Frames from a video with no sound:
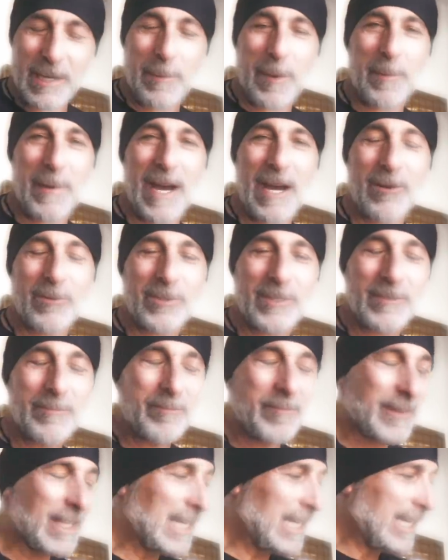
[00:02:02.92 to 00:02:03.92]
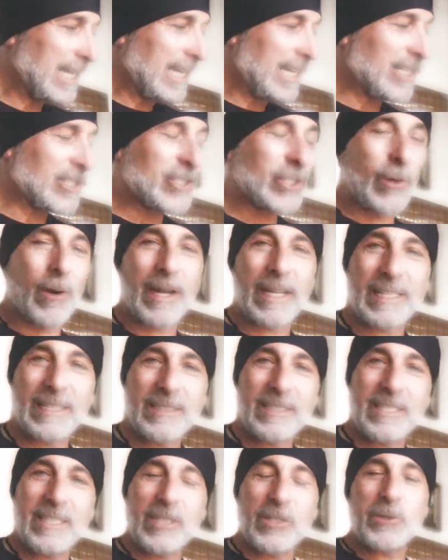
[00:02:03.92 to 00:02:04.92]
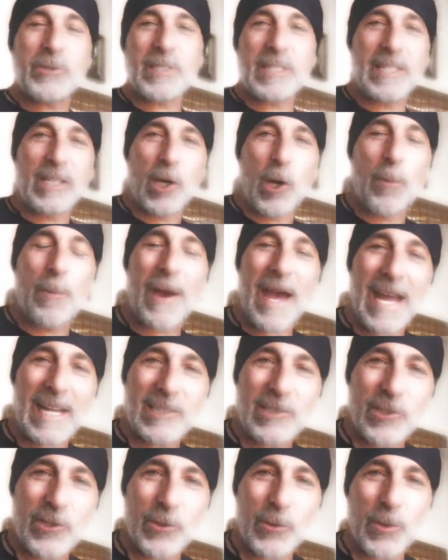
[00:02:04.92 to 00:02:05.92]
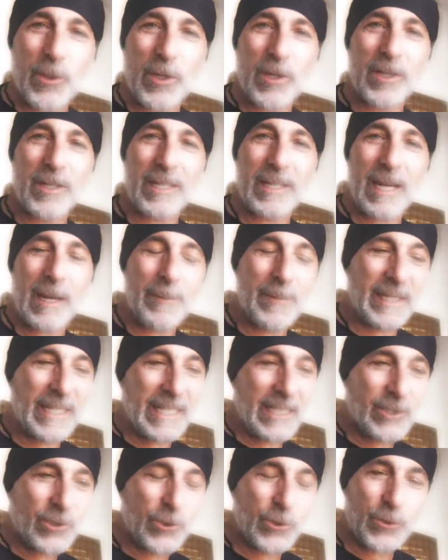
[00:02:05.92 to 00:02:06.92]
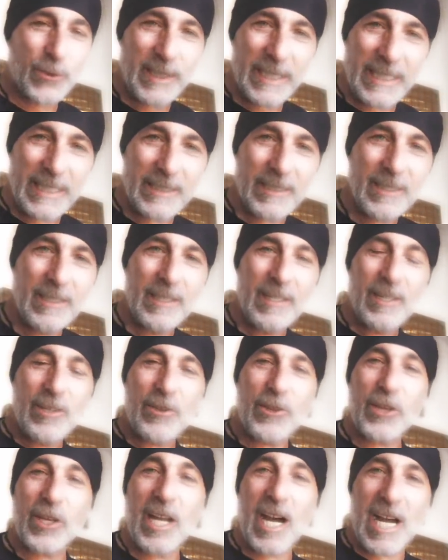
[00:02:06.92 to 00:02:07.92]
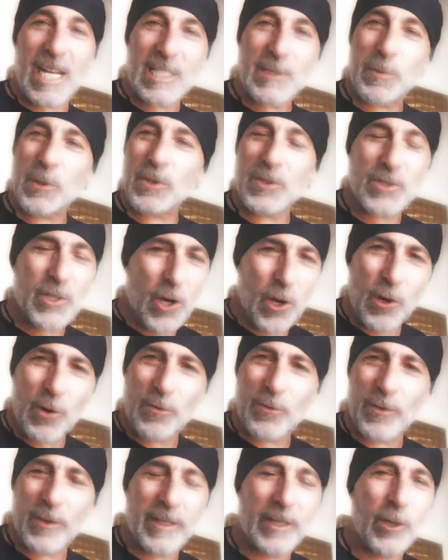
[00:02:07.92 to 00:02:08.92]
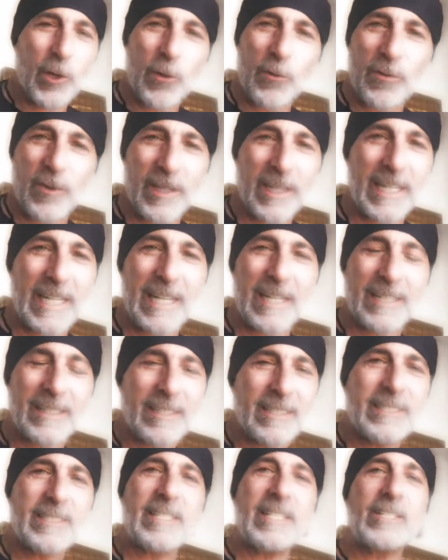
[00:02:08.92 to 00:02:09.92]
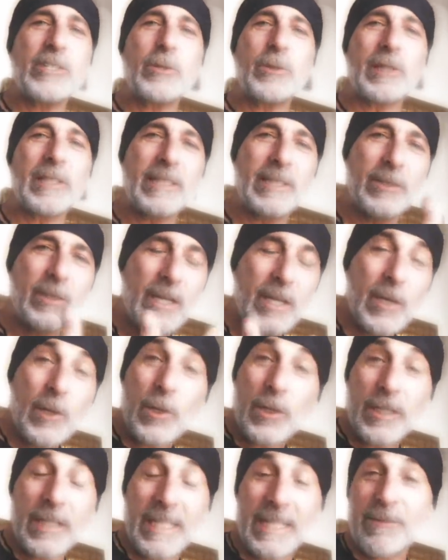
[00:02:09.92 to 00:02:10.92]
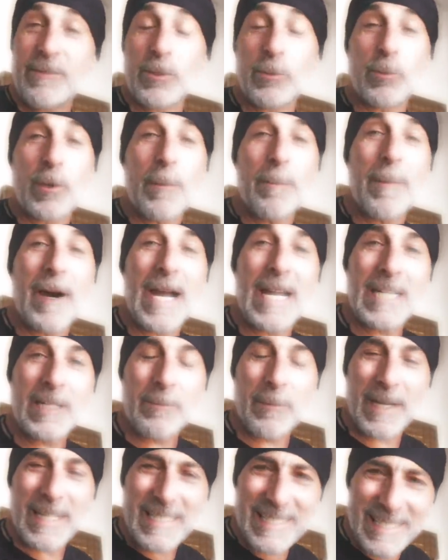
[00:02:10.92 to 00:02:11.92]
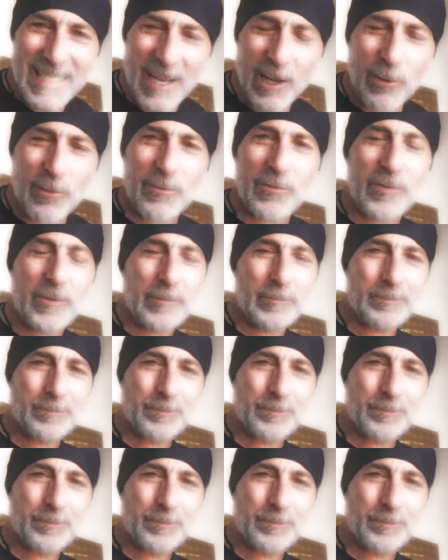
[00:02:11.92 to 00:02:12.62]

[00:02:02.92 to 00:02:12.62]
come about. And so I continuously go back to the Word and I begin to read the Gospels over and over again and continually even remind myself